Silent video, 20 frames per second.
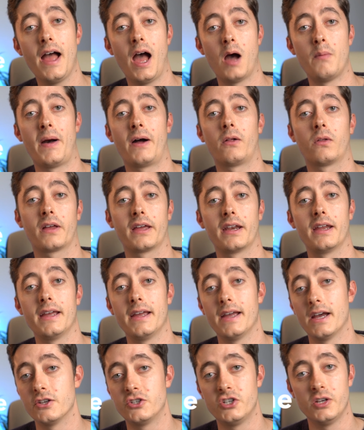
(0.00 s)
a
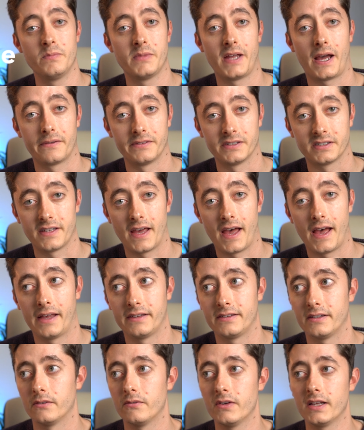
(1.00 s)
balcony, a gym
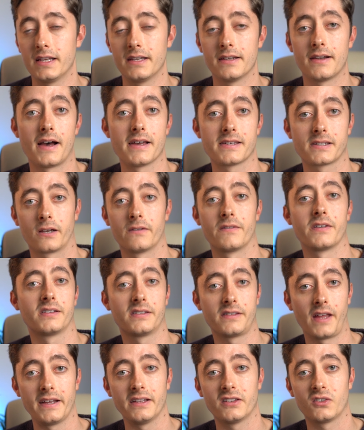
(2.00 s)
downstairs, and a really nice kind of
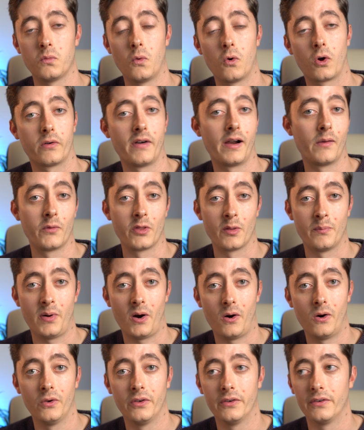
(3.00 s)
estate to walk around with a
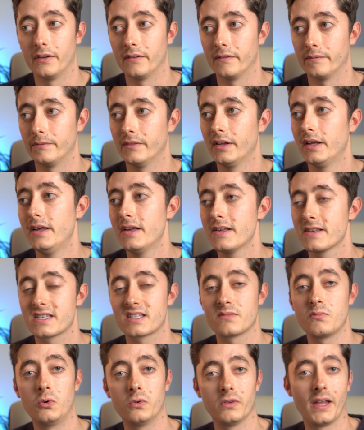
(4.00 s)
pond and
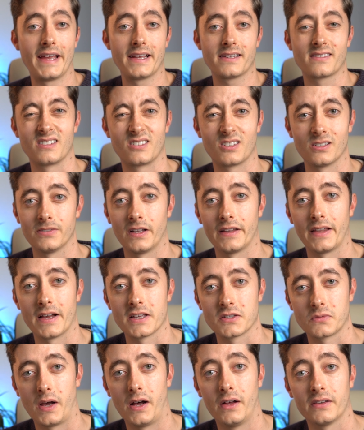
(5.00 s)
small lakes and stuff like that
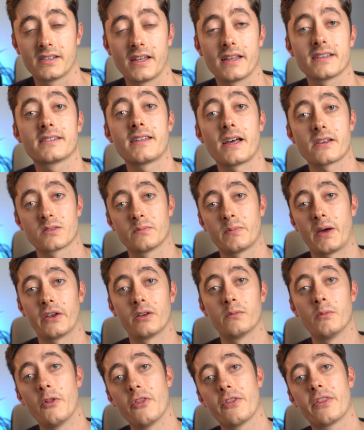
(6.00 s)
as well. So that's £1,000
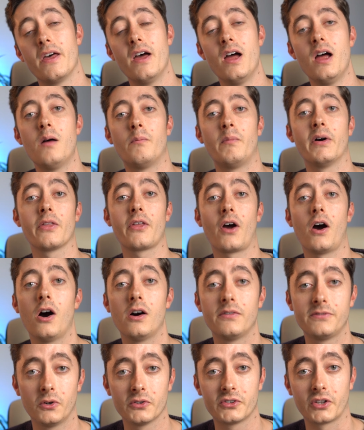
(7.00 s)
a month. My other
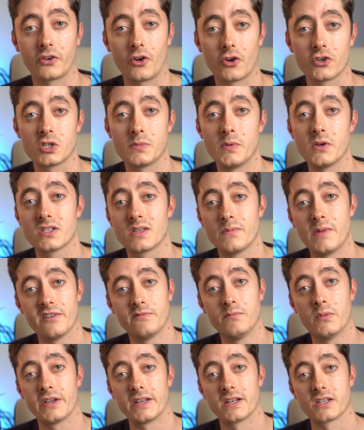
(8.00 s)
half also contributes a bit of
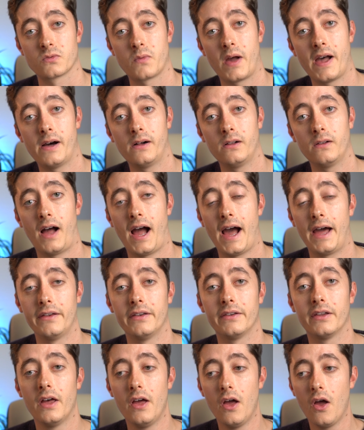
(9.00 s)
money as well,
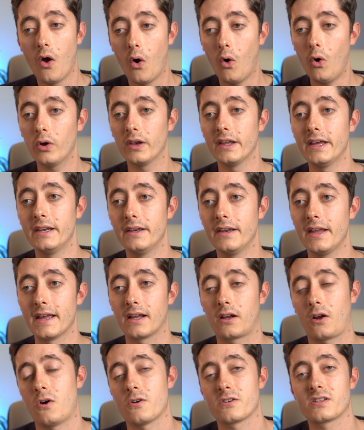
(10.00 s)
and all in,
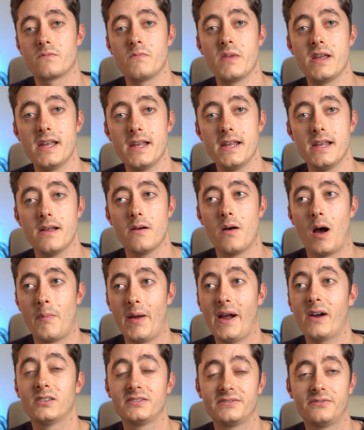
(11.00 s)
it costs me
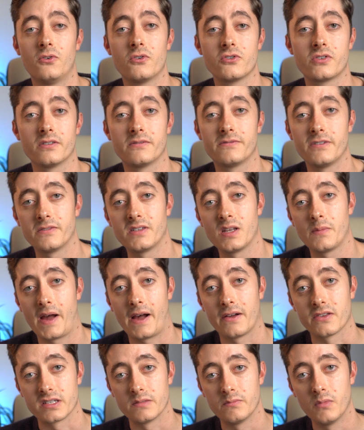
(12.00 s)
about
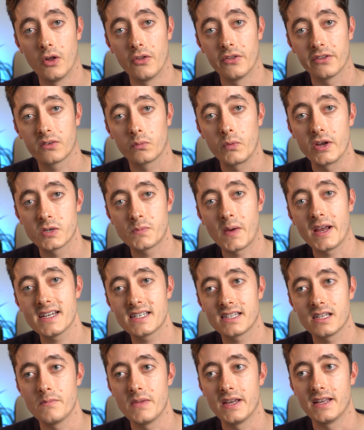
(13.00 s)
£450 a month, which
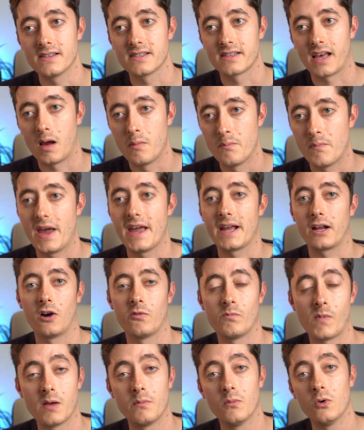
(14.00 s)
basically means that I'm paying off
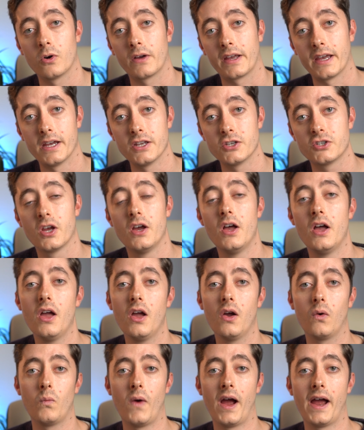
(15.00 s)
my mortgage,
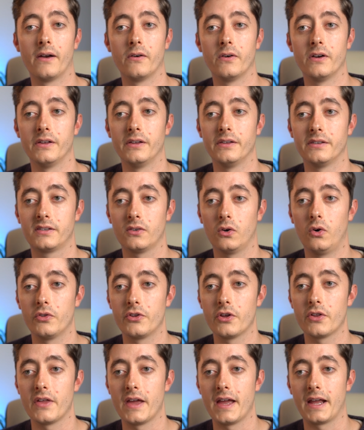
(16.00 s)
whereas all
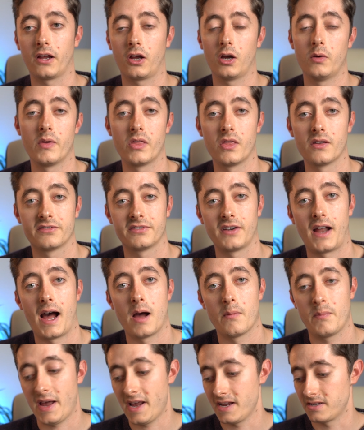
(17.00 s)
the other income in the
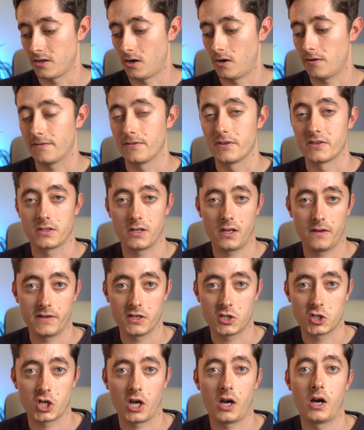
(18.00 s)
flat pays off the
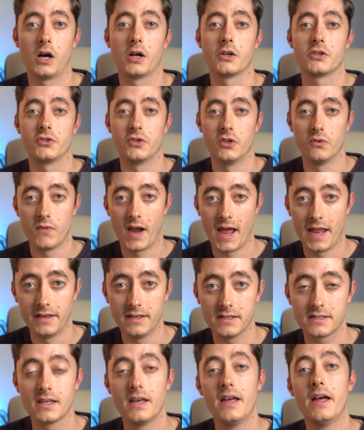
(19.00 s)
service charge, the
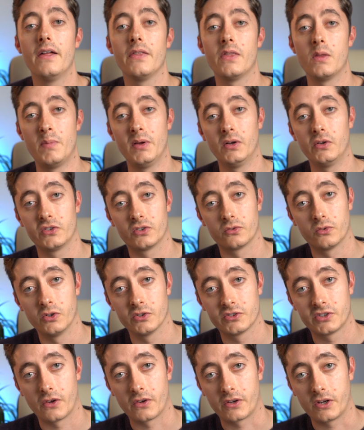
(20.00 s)
rent, the bills are
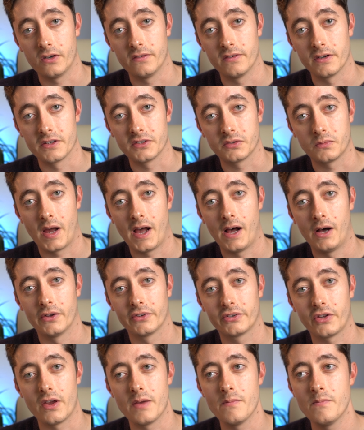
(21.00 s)
also covered as well.
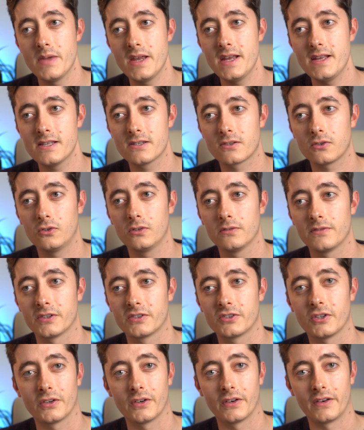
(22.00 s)
So it means all of a
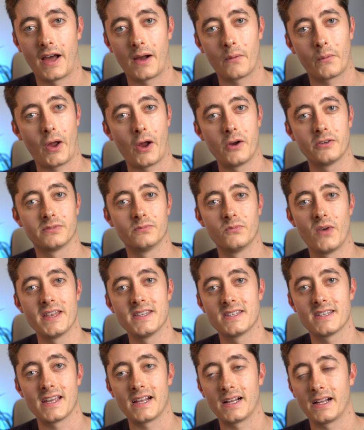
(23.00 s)
sudden I'll go from
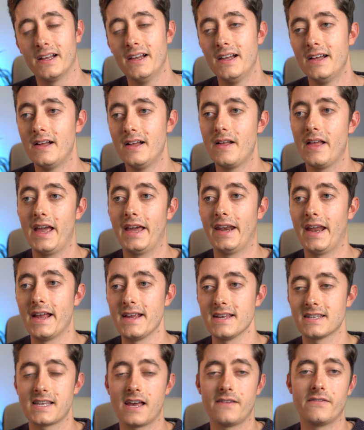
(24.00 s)
renting in a
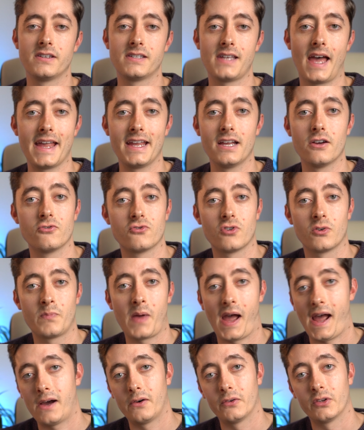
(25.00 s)
£700 to
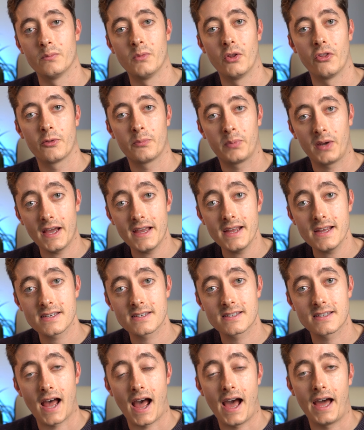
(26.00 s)
£800 a month
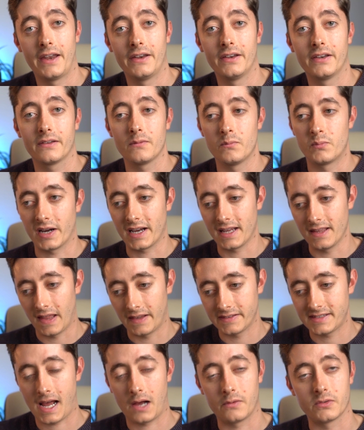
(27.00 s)
place and bringing
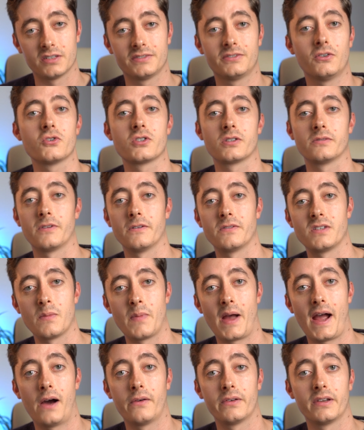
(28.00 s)
that down to
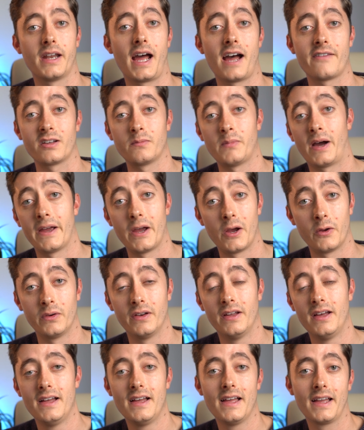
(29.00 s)
£450 and having my own
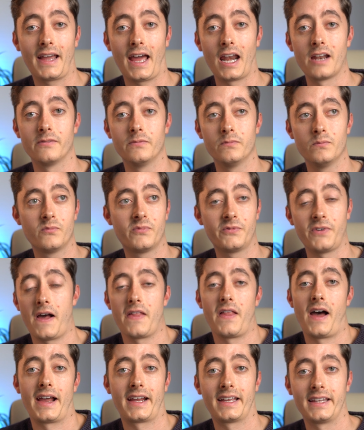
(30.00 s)
kind of flat
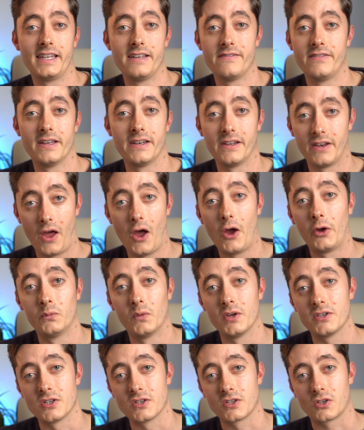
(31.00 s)
that I can live in and own,
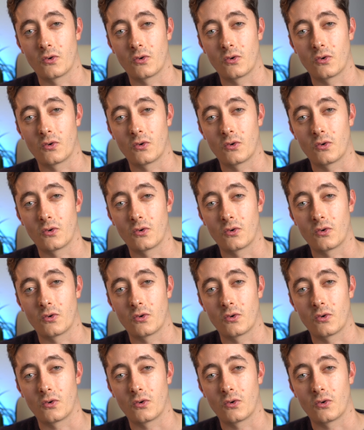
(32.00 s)
which is